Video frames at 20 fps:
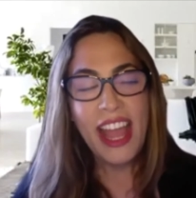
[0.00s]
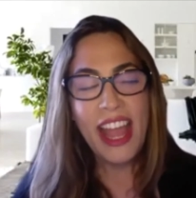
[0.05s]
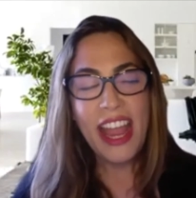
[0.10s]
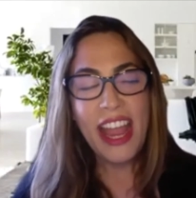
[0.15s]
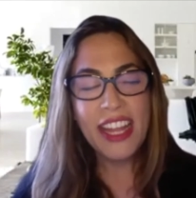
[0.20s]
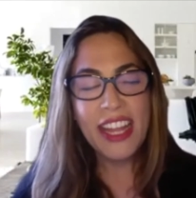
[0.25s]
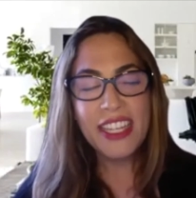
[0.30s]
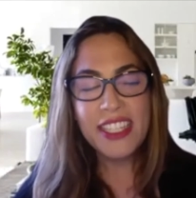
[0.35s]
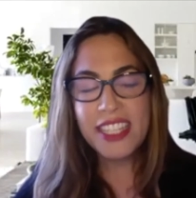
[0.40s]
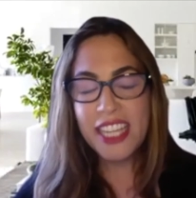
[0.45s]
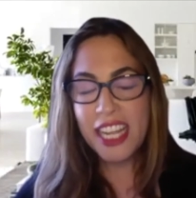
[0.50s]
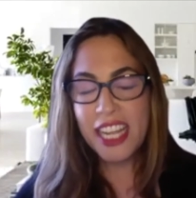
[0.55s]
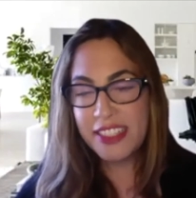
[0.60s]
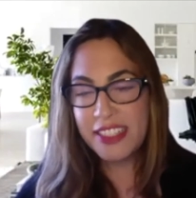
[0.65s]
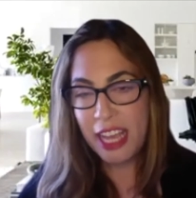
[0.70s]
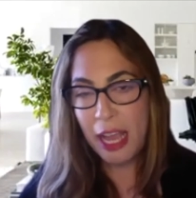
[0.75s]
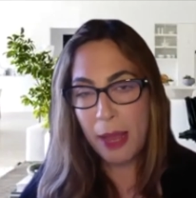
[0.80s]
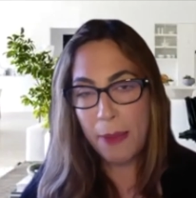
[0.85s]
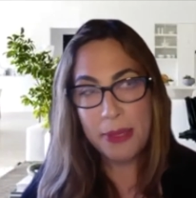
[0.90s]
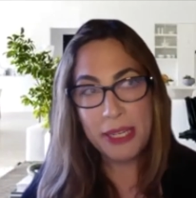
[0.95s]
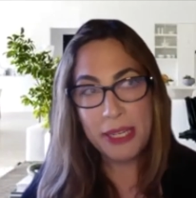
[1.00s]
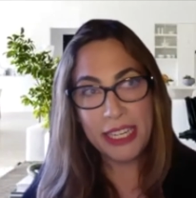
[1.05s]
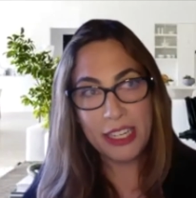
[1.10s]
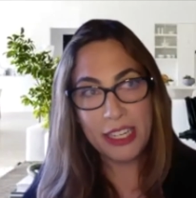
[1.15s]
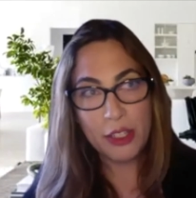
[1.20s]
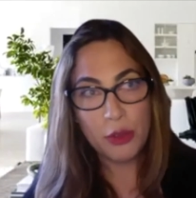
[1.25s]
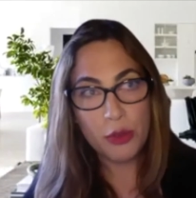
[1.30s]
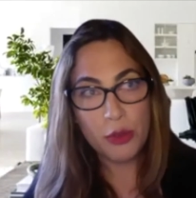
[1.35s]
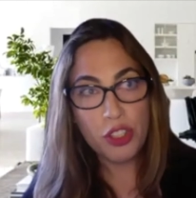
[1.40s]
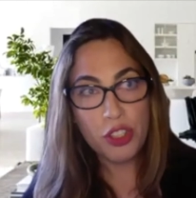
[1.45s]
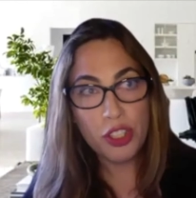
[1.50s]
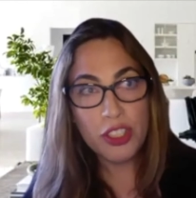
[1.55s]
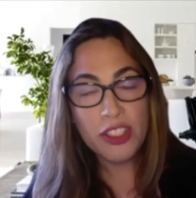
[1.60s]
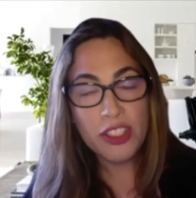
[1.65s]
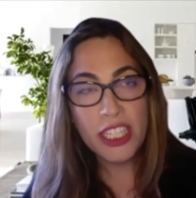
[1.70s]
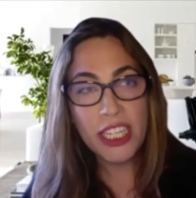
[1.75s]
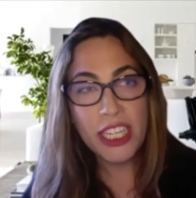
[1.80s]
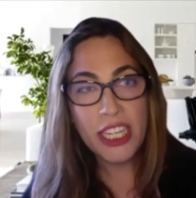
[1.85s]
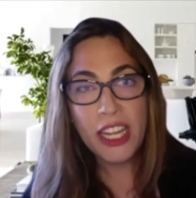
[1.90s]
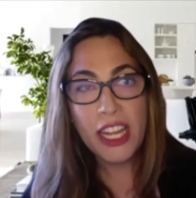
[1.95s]
and that's happening in New
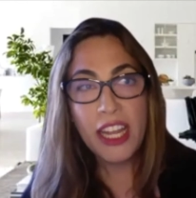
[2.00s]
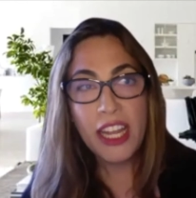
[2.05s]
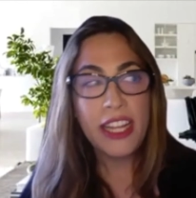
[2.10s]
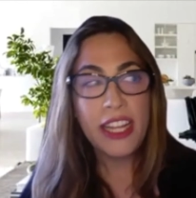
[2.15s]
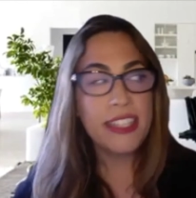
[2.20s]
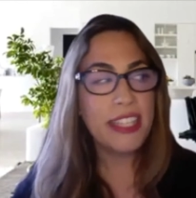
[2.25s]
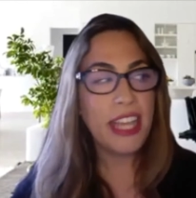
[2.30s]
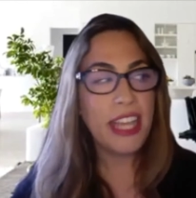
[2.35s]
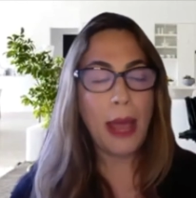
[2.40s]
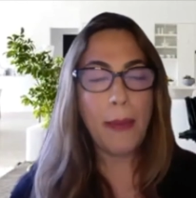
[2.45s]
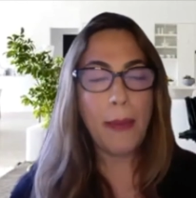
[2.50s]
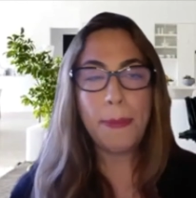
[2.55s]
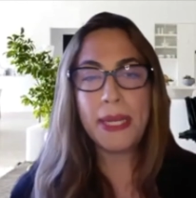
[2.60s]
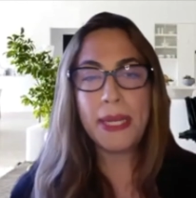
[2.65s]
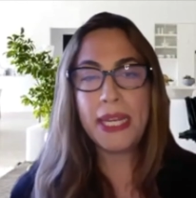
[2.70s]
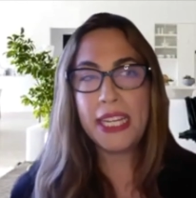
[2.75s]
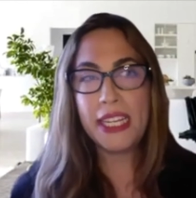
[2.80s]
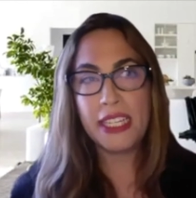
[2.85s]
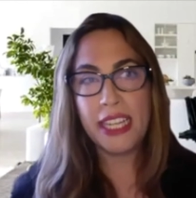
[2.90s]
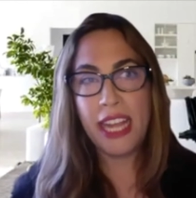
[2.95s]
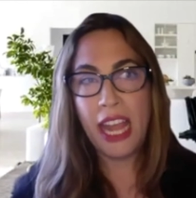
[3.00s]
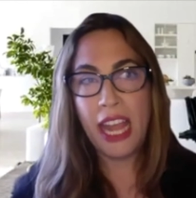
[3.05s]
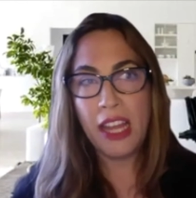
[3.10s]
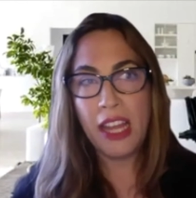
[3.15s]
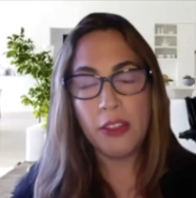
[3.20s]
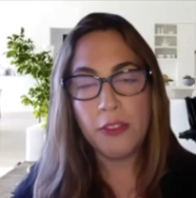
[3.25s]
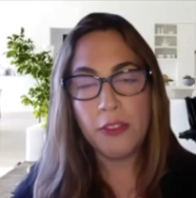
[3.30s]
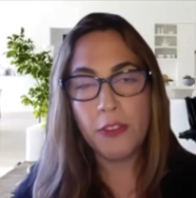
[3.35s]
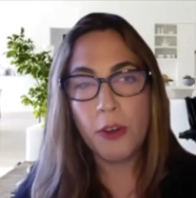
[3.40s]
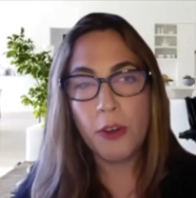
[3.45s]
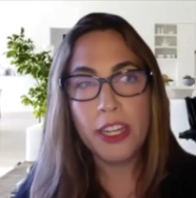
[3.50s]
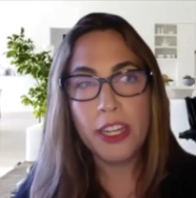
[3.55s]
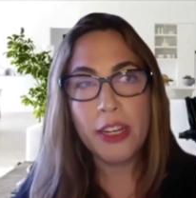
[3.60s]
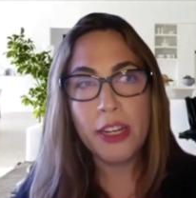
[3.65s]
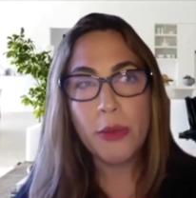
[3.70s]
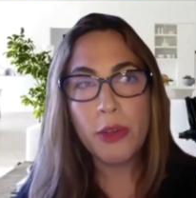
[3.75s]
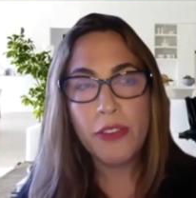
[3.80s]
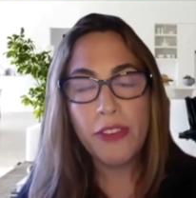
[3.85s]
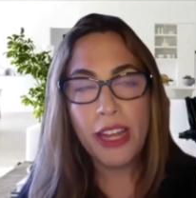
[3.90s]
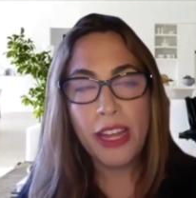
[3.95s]
Jersey. It's happening in California.
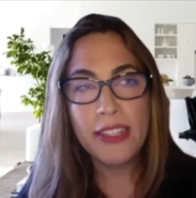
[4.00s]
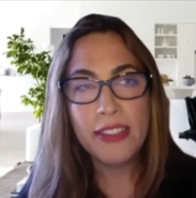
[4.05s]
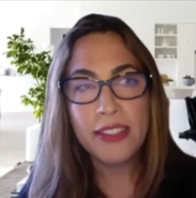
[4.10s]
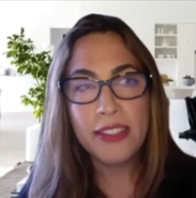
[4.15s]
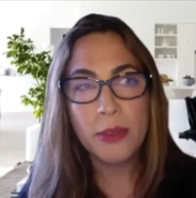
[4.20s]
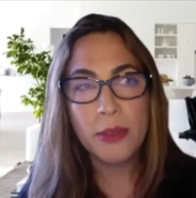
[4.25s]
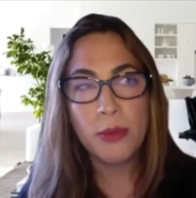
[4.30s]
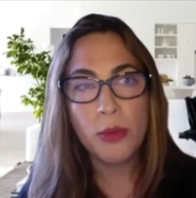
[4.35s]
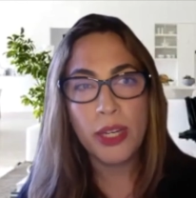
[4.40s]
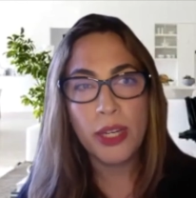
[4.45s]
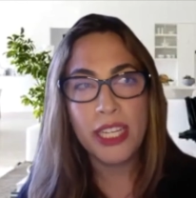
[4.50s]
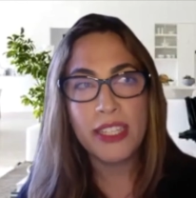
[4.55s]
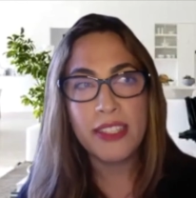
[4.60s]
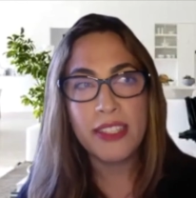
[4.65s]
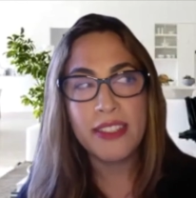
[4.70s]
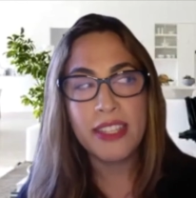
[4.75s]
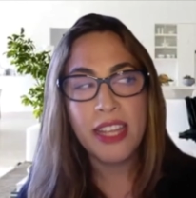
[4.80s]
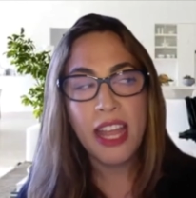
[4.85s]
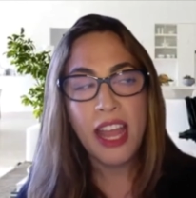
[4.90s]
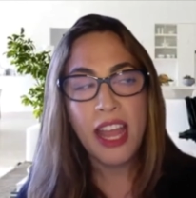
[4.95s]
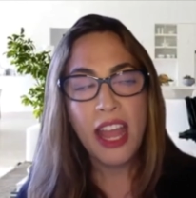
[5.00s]
We've had some wins.